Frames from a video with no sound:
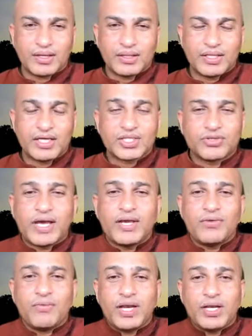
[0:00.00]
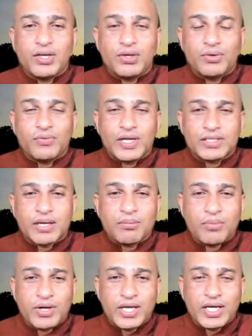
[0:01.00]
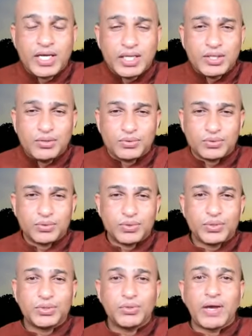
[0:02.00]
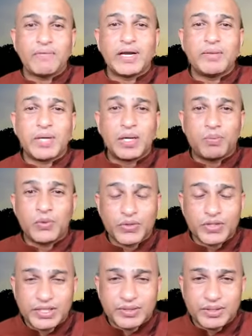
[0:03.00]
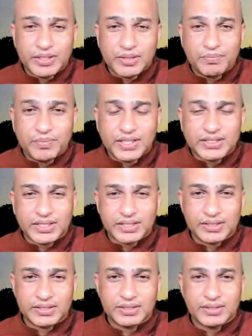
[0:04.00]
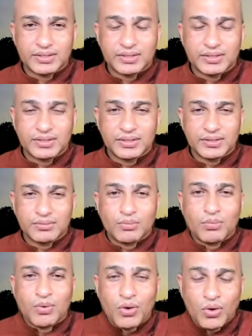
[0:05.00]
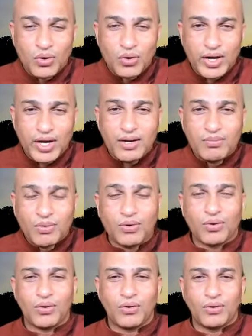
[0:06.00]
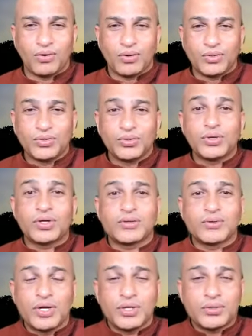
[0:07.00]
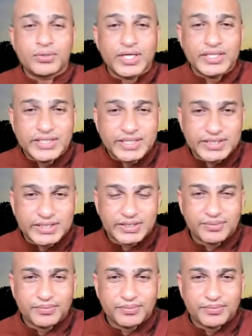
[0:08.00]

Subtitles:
That's why when somebody hit you, you available for the person more and more. You're not going to resist.